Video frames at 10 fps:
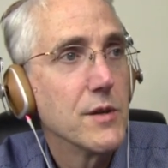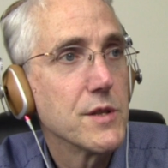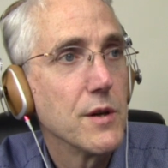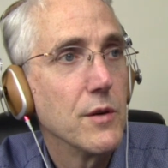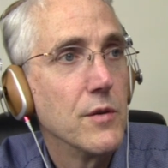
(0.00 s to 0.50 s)

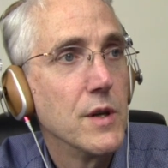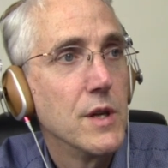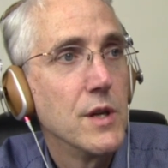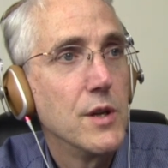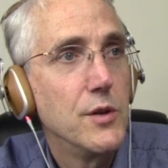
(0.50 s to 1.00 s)
So
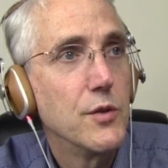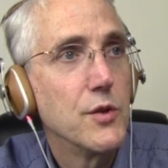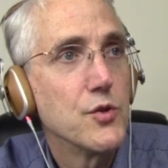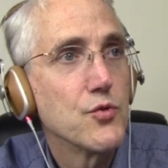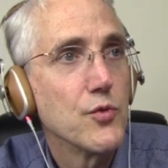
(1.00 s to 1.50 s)
you
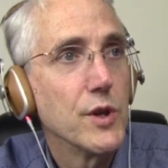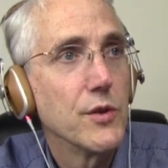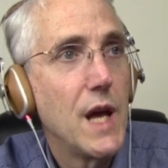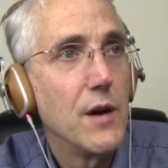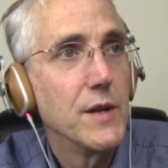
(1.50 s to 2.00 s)
can
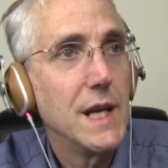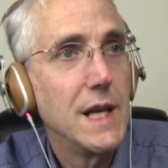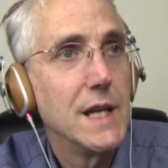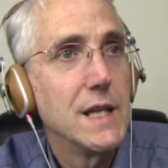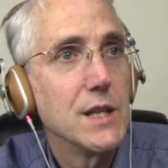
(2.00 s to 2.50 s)
drill down
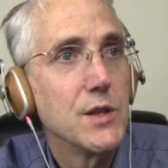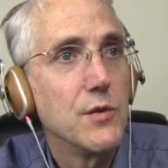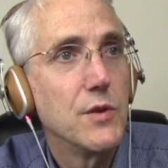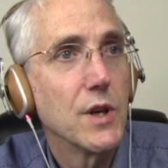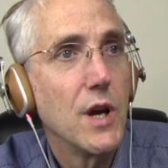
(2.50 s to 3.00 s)

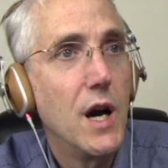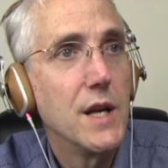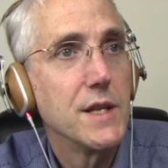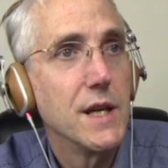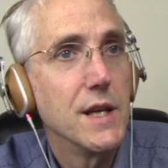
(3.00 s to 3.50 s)
into the
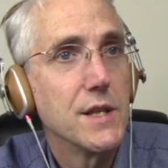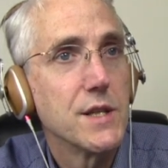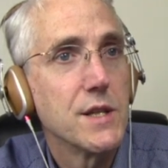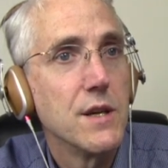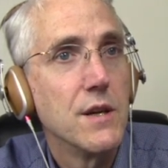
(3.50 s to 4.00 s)

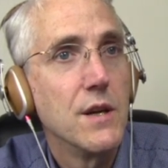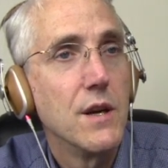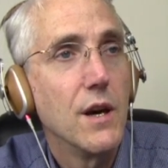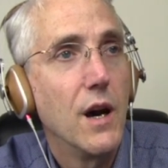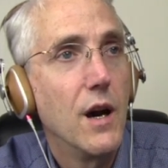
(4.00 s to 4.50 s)
contents
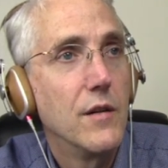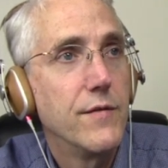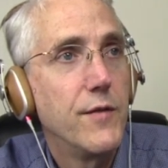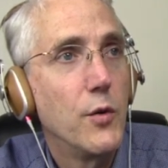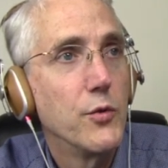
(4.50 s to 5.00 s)
of
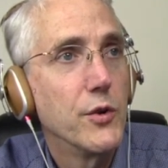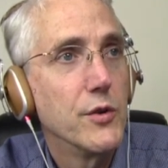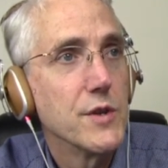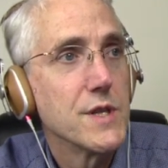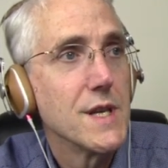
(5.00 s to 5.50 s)

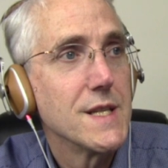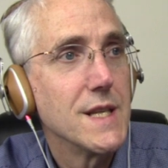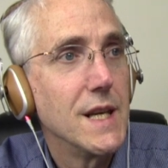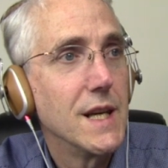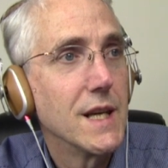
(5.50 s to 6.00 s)
folders,
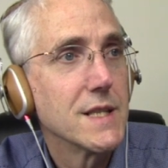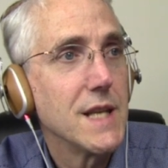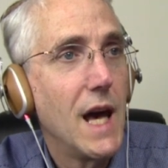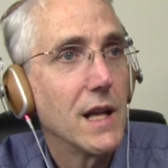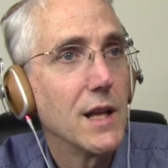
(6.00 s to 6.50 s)
seeing
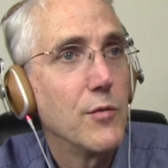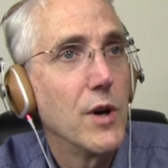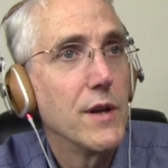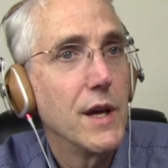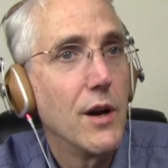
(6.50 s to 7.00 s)
exactly
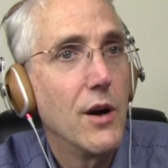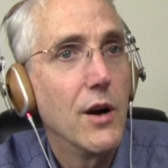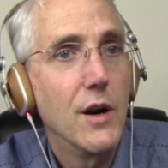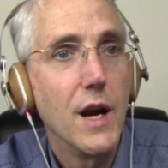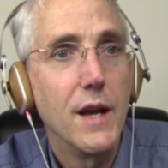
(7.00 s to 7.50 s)
where they
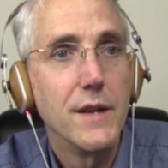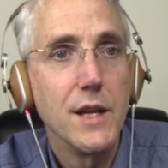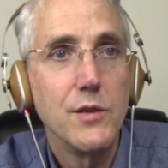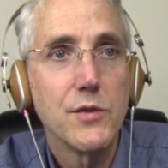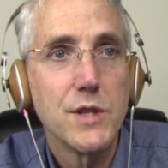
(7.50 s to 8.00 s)
are, and
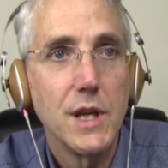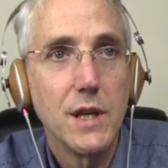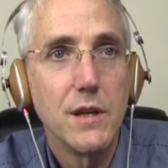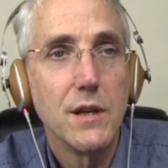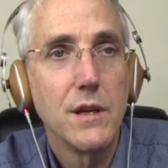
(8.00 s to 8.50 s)
then you'll see
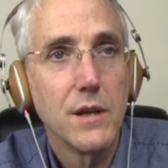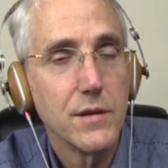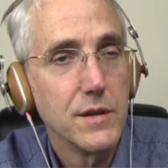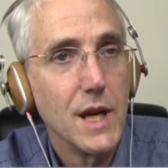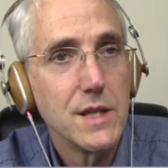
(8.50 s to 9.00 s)
a
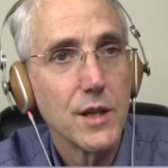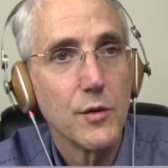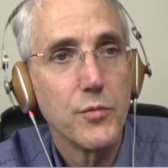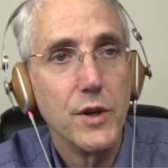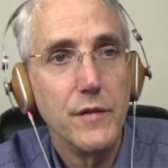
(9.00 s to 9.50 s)
nice
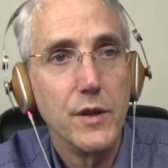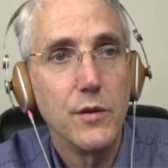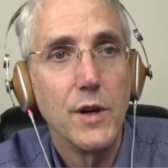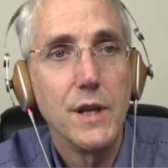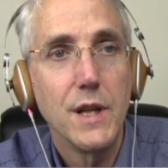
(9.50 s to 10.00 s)
little
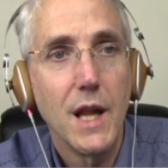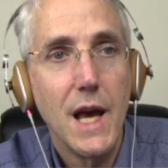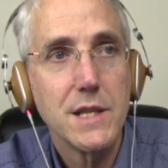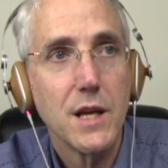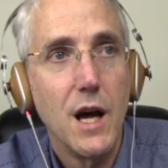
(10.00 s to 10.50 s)
preview in the
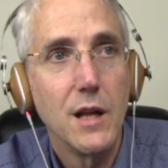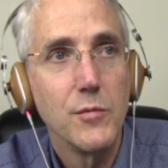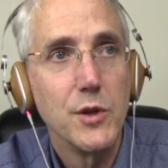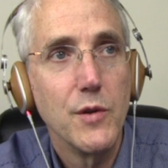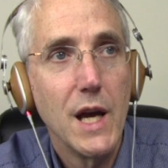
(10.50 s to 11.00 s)
last column
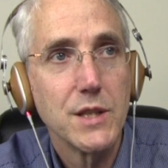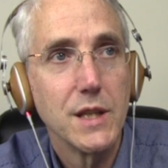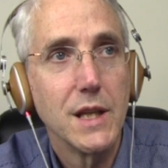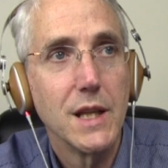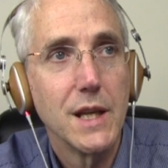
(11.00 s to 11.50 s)
when you
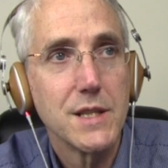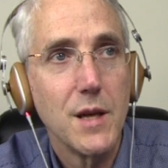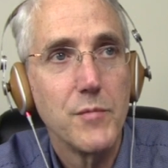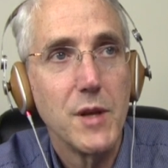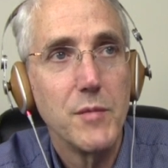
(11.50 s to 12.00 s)
actually click
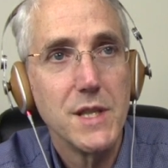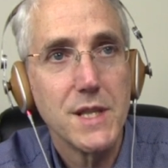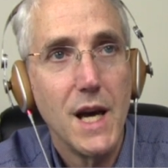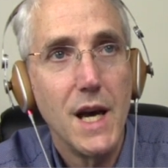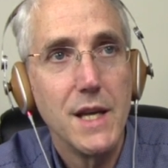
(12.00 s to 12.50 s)
something
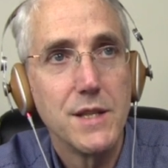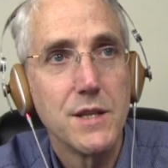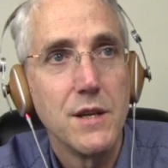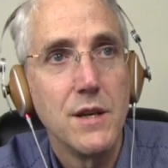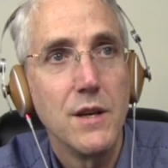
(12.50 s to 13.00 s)

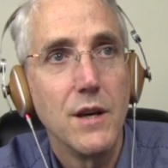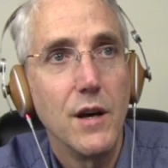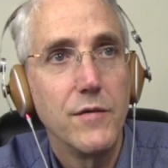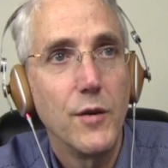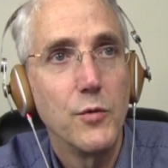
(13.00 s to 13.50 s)
besides
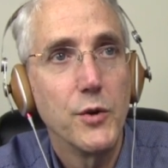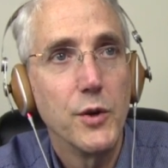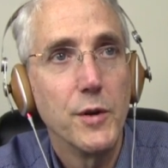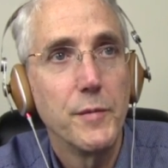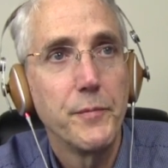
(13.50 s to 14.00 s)
a folder.